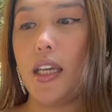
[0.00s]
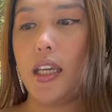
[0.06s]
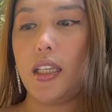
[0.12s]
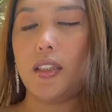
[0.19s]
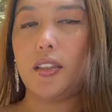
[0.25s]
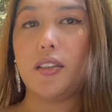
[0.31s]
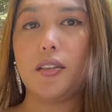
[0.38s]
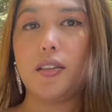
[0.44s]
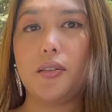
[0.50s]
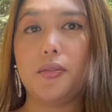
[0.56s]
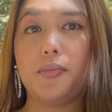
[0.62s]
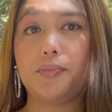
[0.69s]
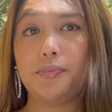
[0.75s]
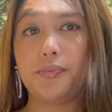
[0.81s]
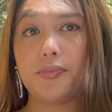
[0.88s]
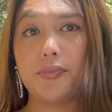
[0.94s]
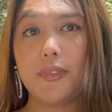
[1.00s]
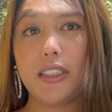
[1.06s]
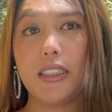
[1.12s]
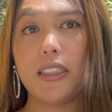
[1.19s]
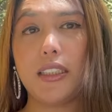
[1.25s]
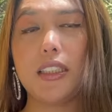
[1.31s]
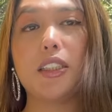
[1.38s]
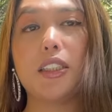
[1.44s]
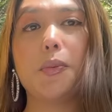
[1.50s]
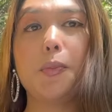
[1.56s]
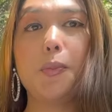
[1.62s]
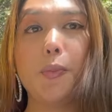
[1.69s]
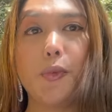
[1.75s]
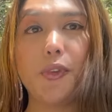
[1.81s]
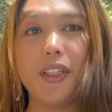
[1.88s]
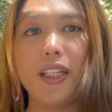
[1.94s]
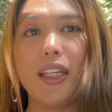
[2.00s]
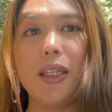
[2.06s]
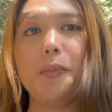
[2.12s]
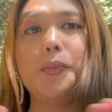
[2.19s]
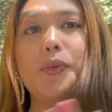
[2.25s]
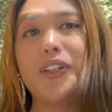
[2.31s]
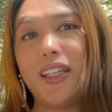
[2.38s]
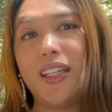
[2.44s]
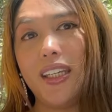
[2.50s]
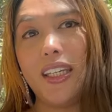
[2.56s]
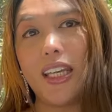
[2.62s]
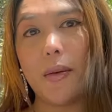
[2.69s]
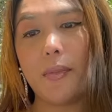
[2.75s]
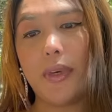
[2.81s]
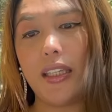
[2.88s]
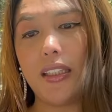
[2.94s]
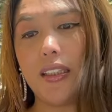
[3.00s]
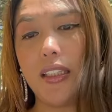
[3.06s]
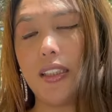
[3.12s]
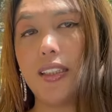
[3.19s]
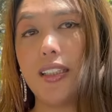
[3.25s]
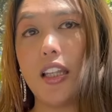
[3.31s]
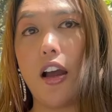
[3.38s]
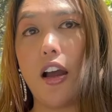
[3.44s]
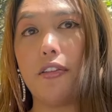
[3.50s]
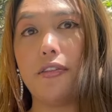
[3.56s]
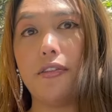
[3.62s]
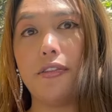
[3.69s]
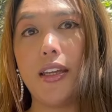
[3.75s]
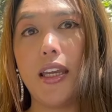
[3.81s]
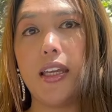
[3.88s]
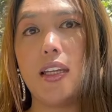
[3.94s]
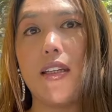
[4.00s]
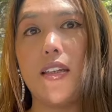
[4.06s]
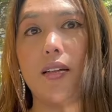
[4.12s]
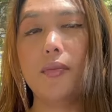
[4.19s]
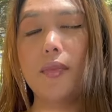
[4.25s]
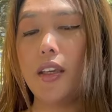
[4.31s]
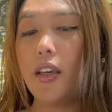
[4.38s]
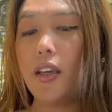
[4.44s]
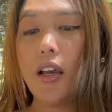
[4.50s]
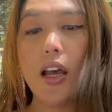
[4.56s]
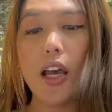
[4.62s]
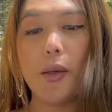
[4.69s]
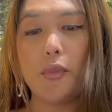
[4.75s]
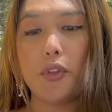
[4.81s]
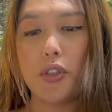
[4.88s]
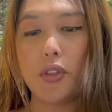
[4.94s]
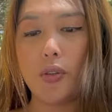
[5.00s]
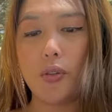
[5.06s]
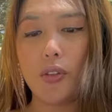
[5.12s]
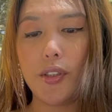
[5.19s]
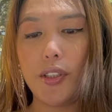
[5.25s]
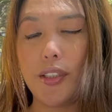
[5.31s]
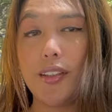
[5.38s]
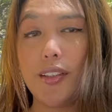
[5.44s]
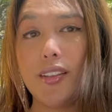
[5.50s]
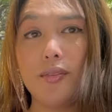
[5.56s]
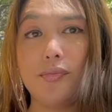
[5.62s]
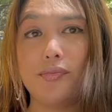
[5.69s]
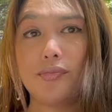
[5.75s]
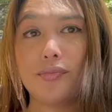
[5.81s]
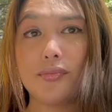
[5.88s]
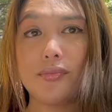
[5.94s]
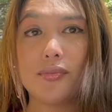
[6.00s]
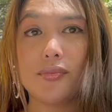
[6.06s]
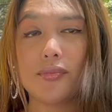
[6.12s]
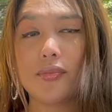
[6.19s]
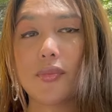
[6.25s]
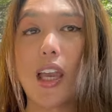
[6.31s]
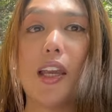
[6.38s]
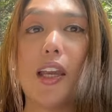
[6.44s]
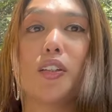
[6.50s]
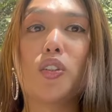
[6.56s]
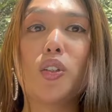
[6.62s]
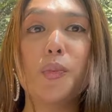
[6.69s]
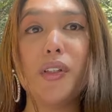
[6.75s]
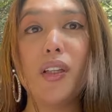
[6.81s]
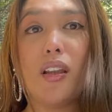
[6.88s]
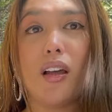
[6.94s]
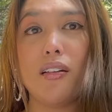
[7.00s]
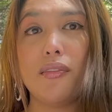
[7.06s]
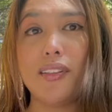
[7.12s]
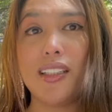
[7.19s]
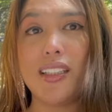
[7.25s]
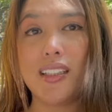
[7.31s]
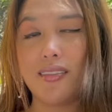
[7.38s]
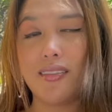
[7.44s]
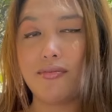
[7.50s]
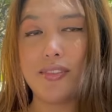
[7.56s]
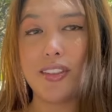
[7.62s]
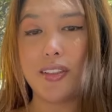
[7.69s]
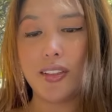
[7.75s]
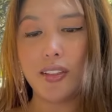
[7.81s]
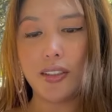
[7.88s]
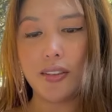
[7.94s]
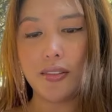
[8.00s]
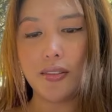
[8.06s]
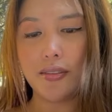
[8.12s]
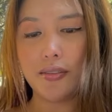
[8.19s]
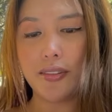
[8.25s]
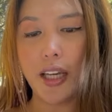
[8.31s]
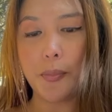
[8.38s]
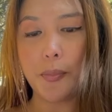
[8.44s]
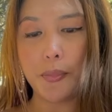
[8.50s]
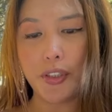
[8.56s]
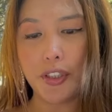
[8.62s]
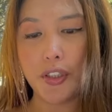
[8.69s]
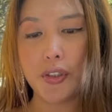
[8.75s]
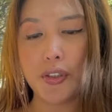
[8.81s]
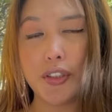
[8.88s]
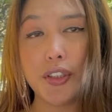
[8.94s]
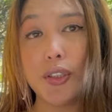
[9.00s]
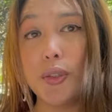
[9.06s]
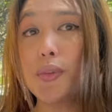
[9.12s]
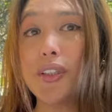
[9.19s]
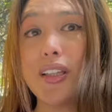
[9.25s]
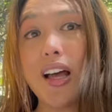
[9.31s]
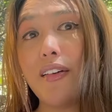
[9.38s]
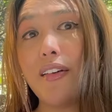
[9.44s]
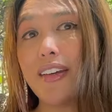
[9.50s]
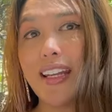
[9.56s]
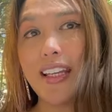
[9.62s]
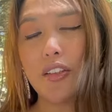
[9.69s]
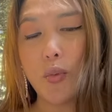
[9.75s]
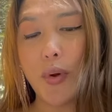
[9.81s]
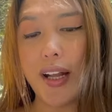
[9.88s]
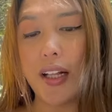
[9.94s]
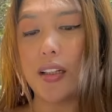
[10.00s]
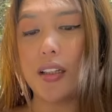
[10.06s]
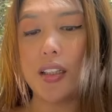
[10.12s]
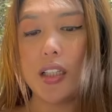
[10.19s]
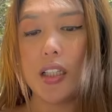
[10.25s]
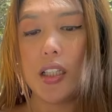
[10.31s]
So this is pretty amazing stuff, and I'm sure I super love it. You know, I'm pretty sure you would love it as well.